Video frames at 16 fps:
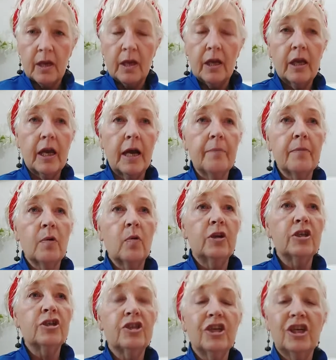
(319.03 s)
yeah,
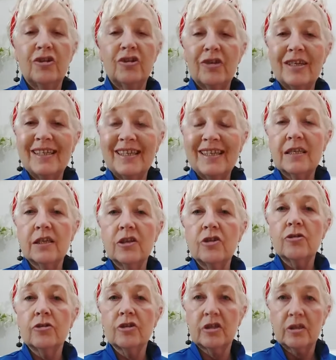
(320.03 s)
which decreases
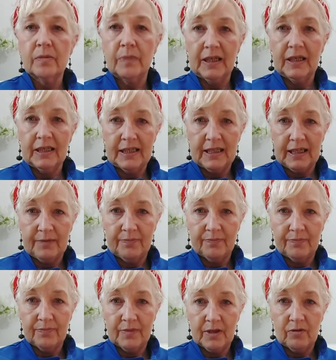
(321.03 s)
your stability,
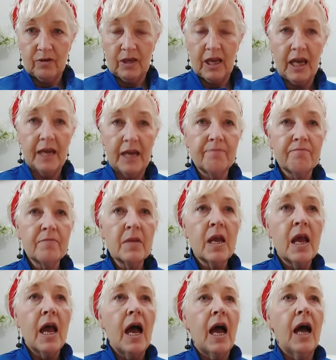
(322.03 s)
okay,
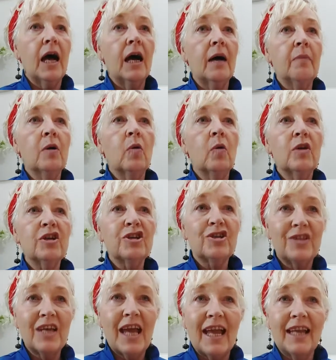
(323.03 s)
which
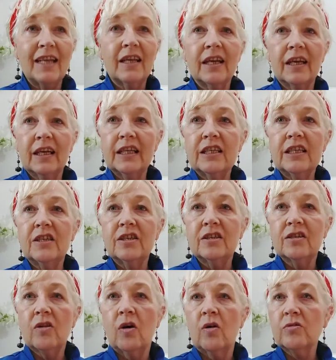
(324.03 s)
then can lead
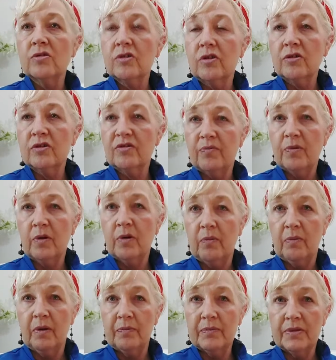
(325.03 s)
to all sorts of
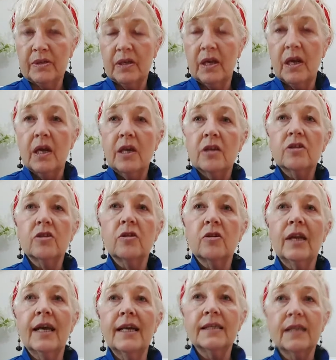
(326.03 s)
problems. So
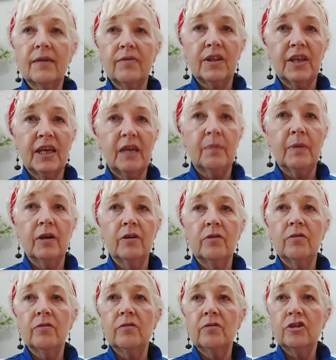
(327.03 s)
let's have a think about
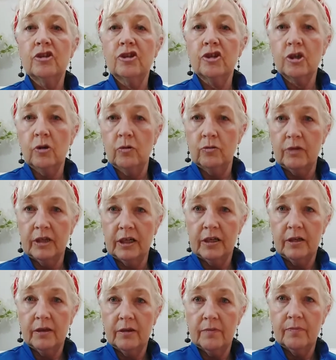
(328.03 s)
the
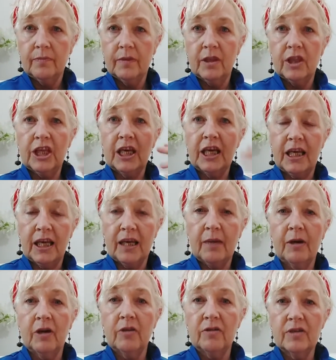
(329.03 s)
shoulder, thinking
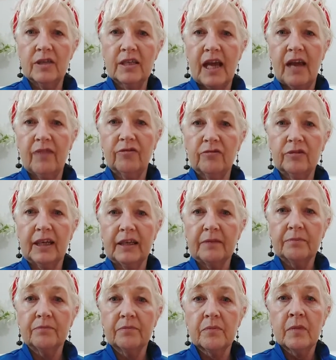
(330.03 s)
about the scaffolding.
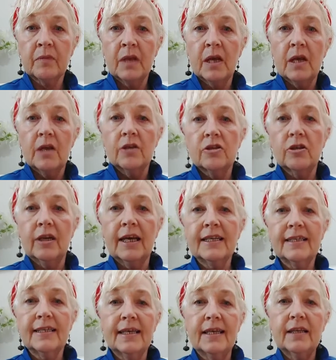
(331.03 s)
So
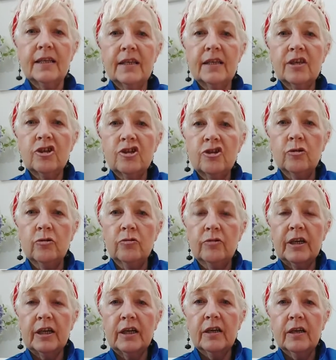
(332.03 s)
let's say that this
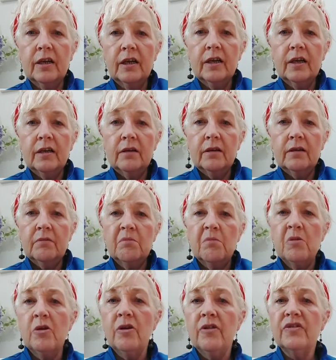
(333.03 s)
shoulder
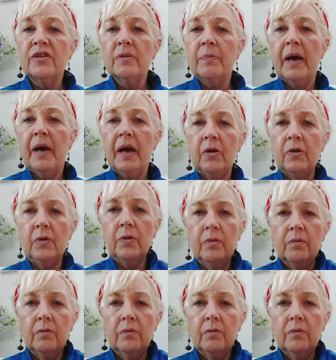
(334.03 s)
moves about